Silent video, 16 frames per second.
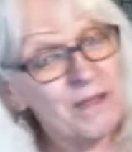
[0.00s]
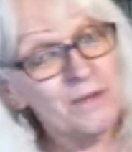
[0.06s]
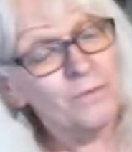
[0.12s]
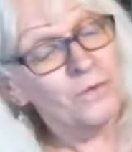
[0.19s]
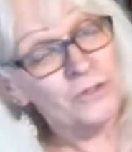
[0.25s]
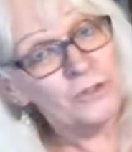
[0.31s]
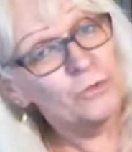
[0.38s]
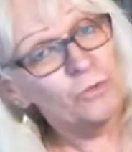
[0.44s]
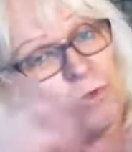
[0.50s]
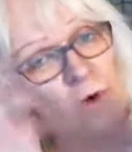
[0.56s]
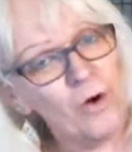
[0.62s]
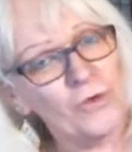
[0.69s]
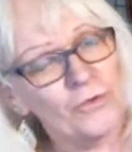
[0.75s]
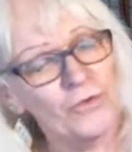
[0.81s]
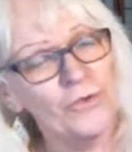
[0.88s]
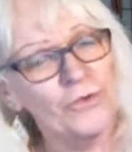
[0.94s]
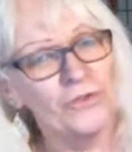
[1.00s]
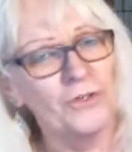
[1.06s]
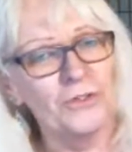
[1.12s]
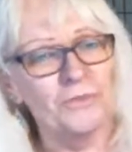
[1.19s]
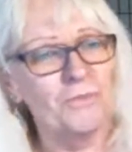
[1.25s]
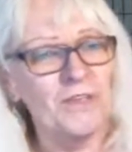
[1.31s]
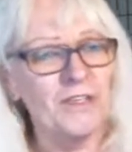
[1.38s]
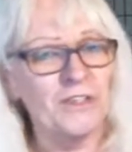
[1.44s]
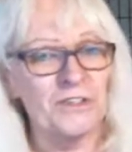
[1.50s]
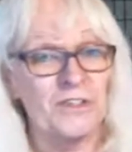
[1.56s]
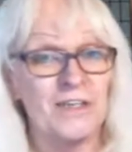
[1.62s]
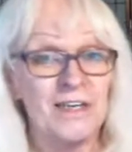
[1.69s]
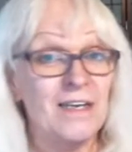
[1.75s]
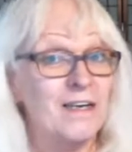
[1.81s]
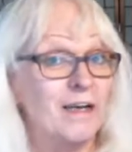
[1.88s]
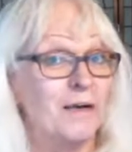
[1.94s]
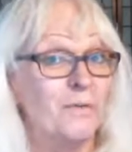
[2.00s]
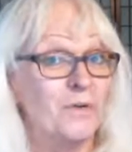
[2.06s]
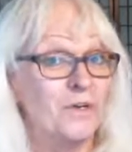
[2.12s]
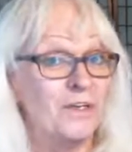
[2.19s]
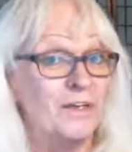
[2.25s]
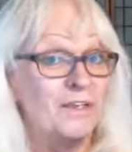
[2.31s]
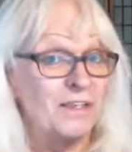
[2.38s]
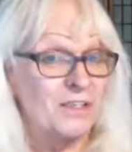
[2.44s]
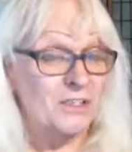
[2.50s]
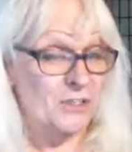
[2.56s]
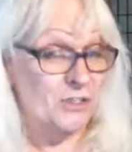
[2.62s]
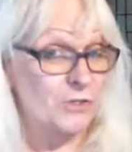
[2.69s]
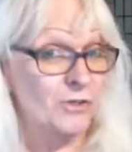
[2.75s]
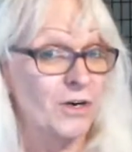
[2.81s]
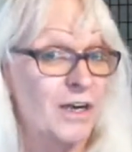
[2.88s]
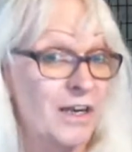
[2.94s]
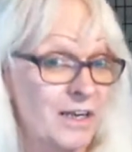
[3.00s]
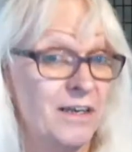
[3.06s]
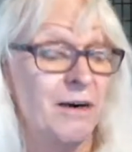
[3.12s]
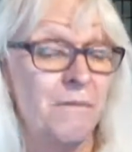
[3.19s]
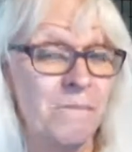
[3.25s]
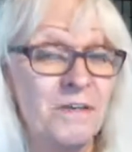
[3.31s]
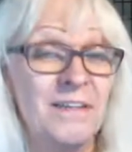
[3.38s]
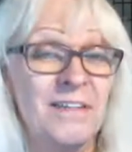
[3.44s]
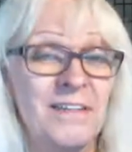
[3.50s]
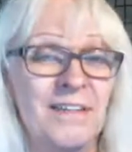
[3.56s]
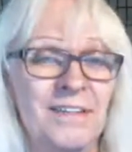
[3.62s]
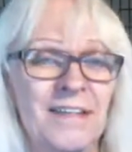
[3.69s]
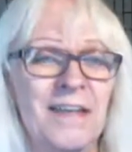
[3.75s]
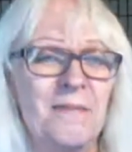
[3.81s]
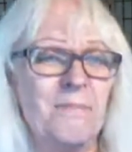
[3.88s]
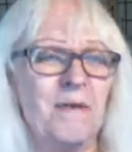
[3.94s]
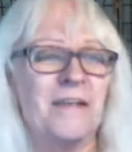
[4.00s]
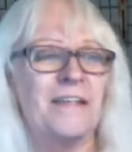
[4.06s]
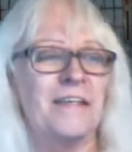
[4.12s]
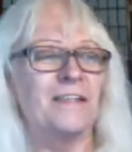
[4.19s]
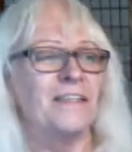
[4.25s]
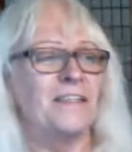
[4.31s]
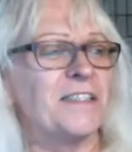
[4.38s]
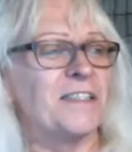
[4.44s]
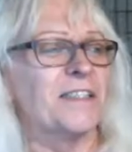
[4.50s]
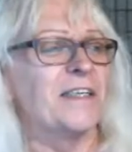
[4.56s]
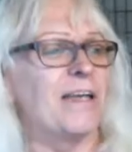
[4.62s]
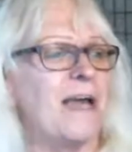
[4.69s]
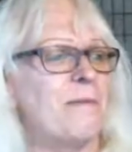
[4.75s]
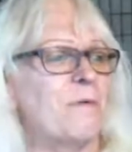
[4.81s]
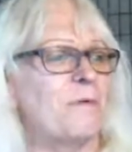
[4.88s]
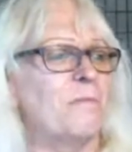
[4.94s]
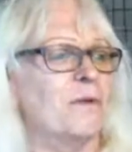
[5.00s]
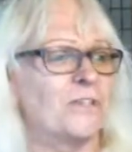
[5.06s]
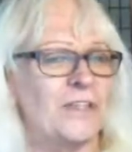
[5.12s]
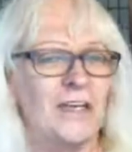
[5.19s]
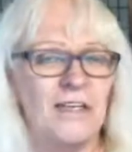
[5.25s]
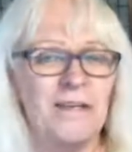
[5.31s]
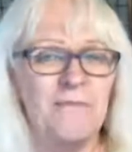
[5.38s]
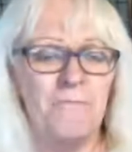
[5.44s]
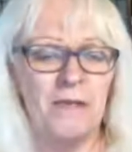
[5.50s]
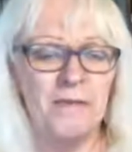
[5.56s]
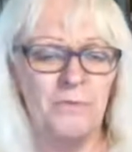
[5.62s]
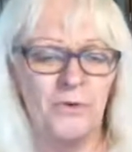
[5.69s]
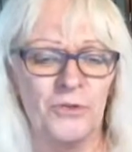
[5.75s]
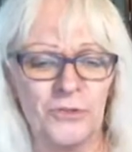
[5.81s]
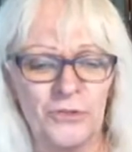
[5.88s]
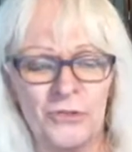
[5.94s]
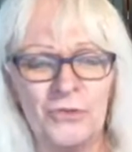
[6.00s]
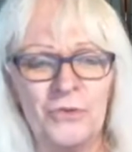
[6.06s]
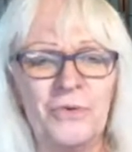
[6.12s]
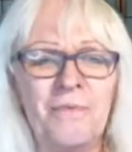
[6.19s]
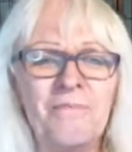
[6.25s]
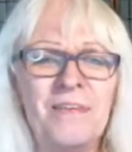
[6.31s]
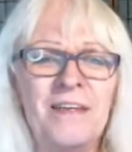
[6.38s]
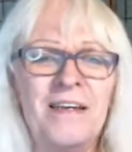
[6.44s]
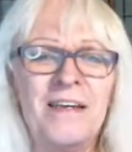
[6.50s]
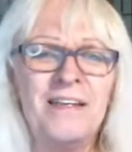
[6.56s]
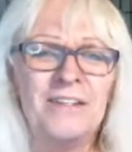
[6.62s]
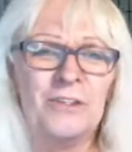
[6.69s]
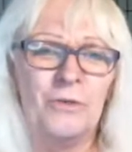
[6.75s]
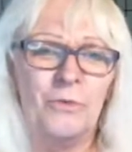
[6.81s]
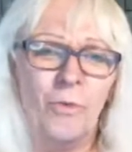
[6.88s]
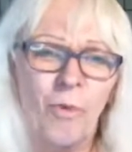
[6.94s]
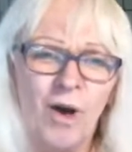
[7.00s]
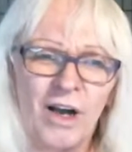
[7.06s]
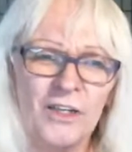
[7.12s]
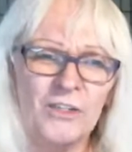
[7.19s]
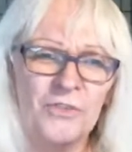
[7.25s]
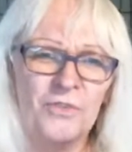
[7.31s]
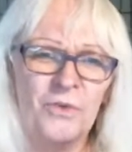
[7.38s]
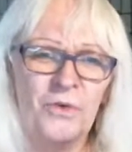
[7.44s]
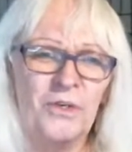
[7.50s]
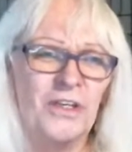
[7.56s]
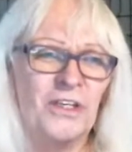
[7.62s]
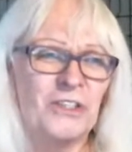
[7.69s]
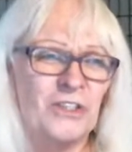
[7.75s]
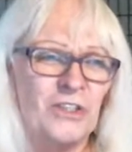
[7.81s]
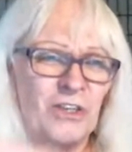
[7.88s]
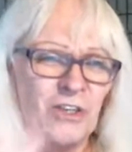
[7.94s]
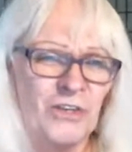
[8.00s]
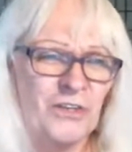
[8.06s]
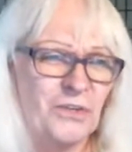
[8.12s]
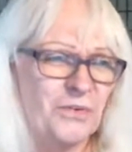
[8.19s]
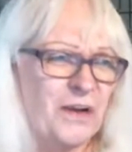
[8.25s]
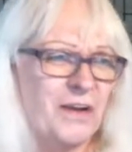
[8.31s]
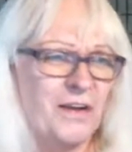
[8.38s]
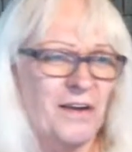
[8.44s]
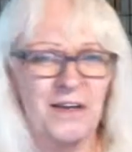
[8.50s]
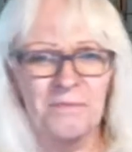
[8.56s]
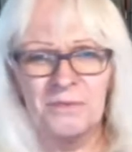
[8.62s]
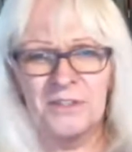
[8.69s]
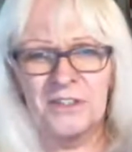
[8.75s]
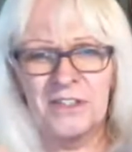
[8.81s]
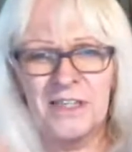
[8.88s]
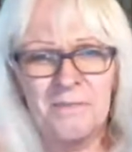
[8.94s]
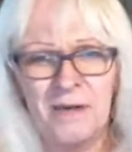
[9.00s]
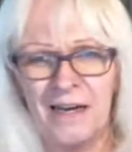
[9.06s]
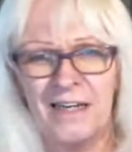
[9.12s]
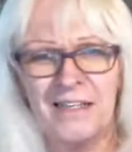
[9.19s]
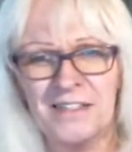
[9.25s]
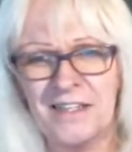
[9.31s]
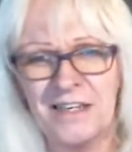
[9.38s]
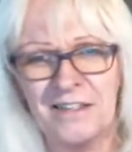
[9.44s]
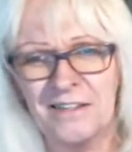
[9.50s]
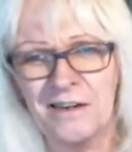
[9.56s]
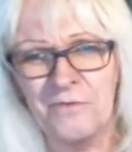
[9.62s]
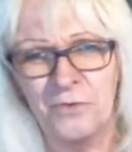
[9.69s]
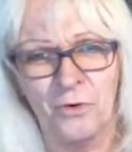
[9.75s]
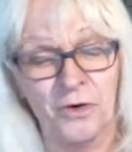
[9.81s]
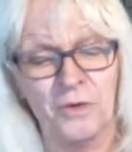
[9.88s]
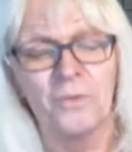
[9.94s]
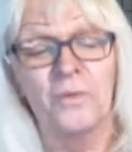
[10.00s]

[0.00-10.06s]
We'll just walk through and do some things. And I want to enlist your help, okay, in making thing happen, because I need people to watch for us, look around, help us keep eyes out there for it.